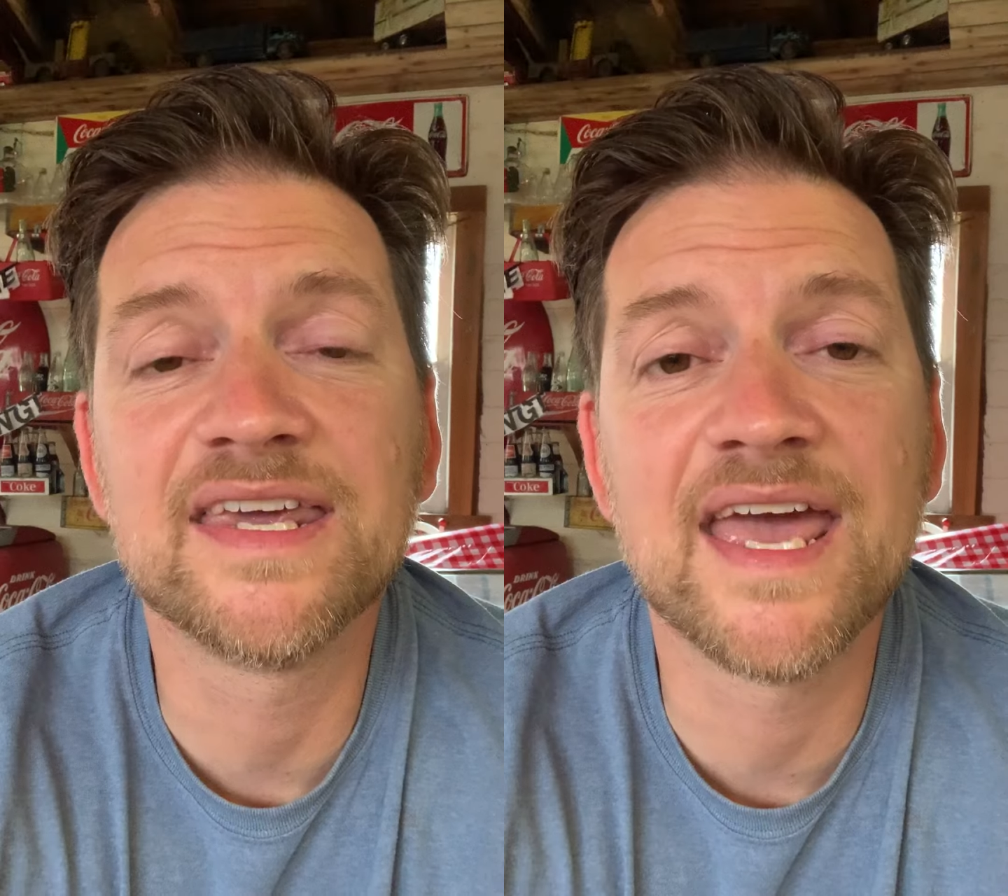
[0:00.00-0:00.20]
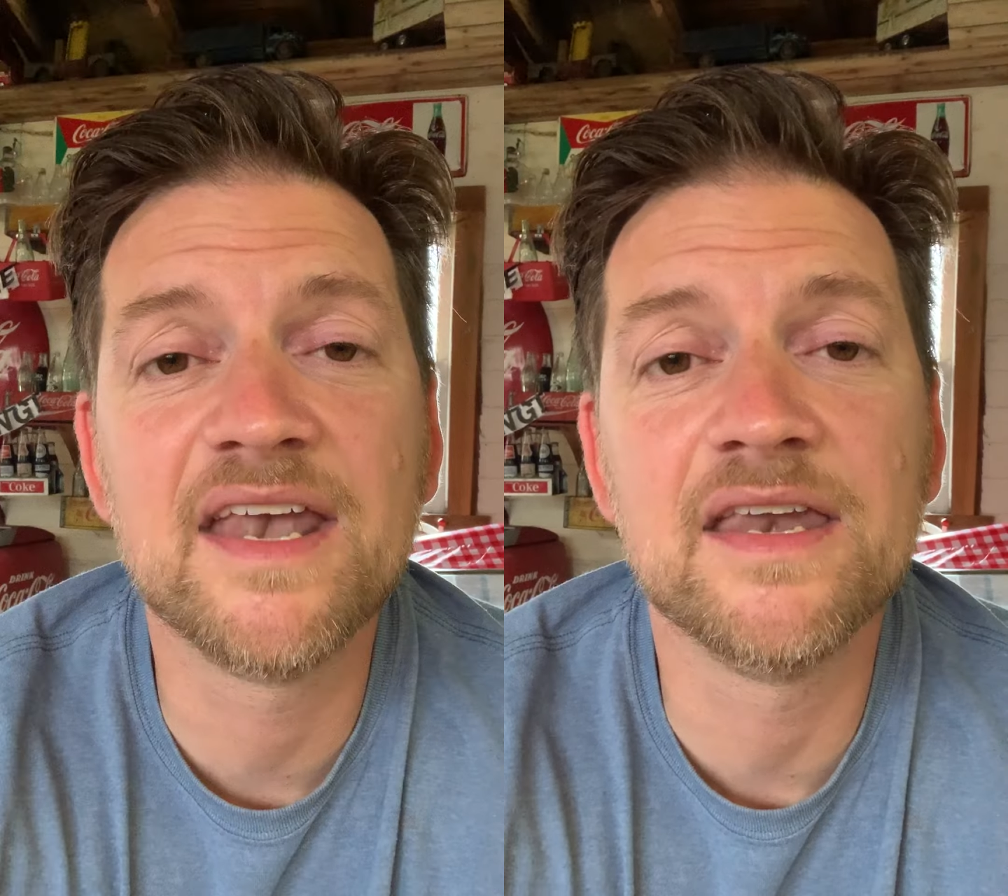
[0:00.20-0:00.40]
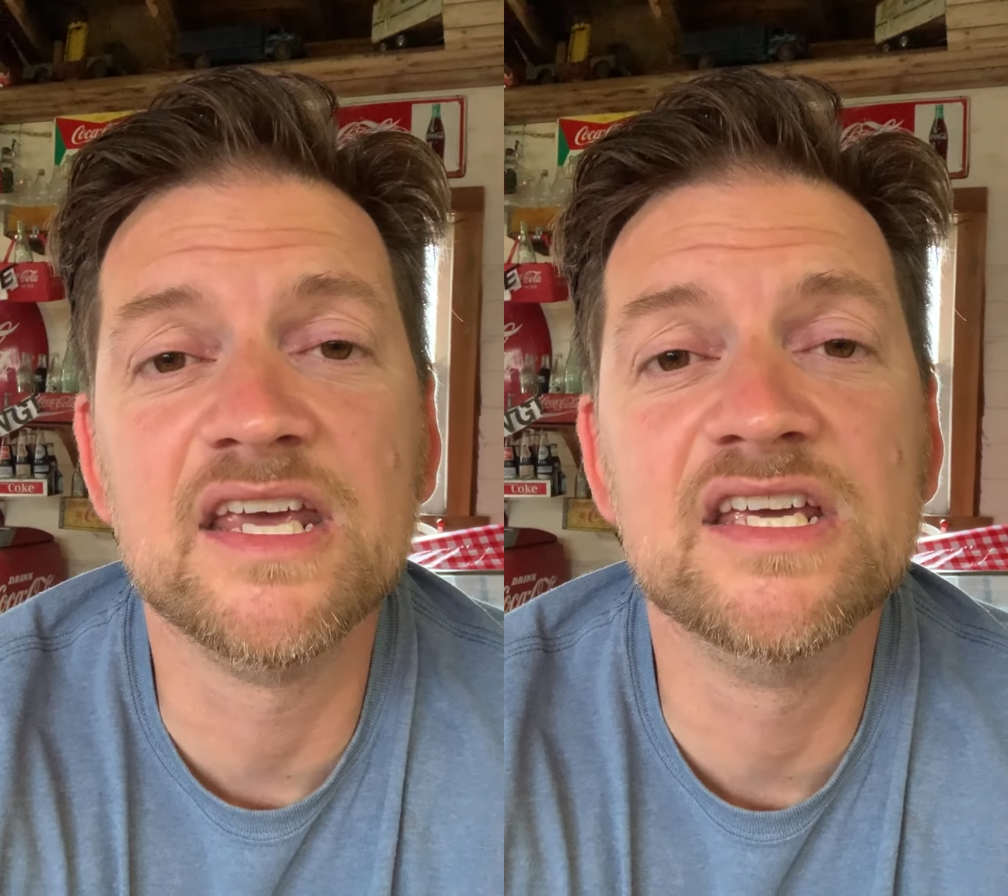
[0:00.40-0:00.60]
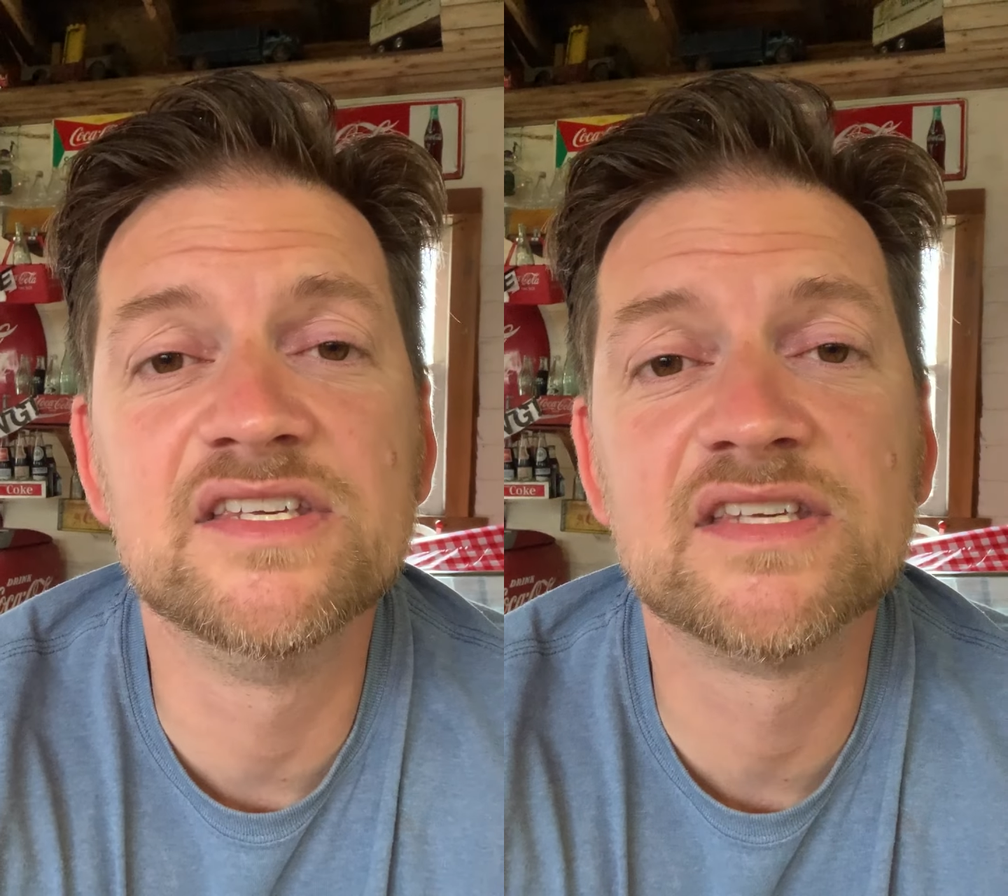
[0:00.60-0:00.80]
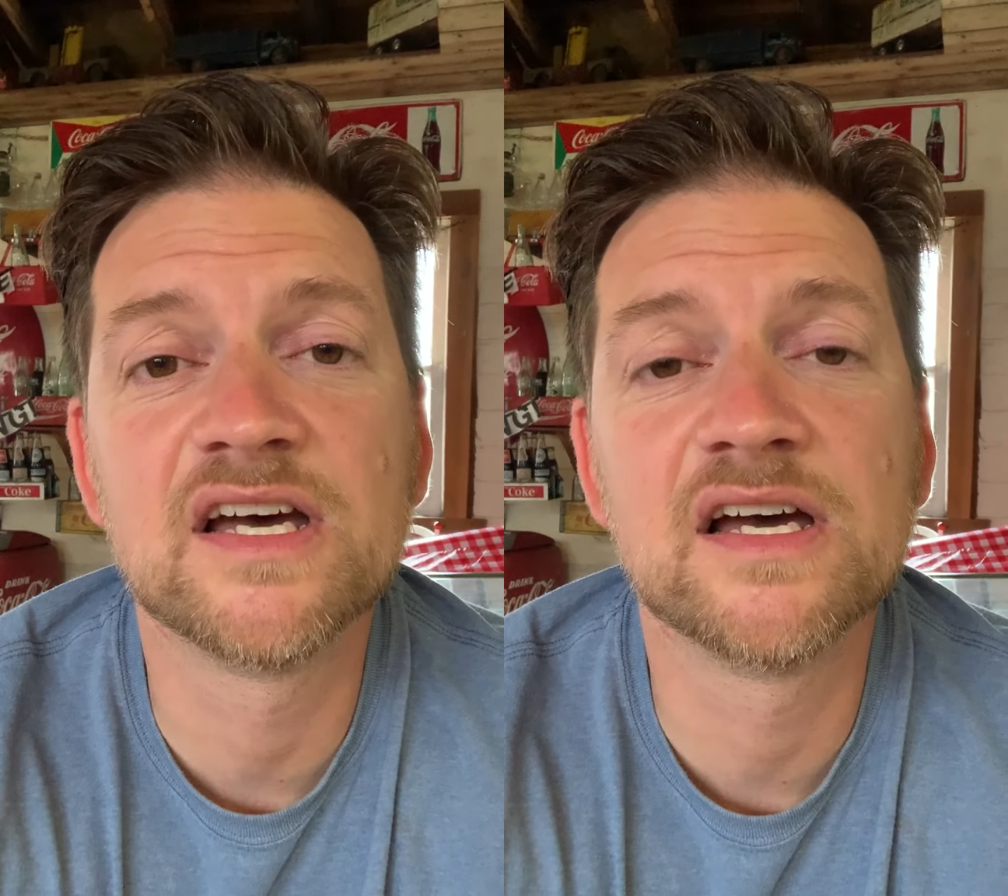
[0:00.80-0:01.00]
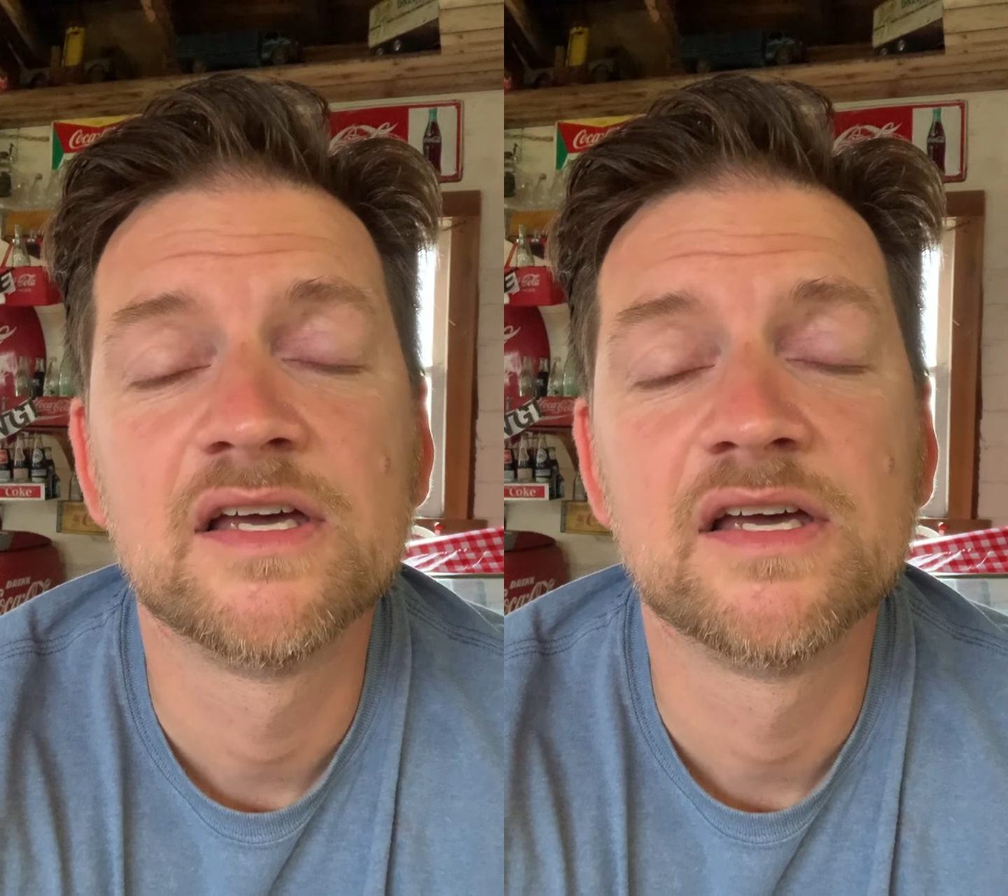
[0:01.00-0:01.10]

again is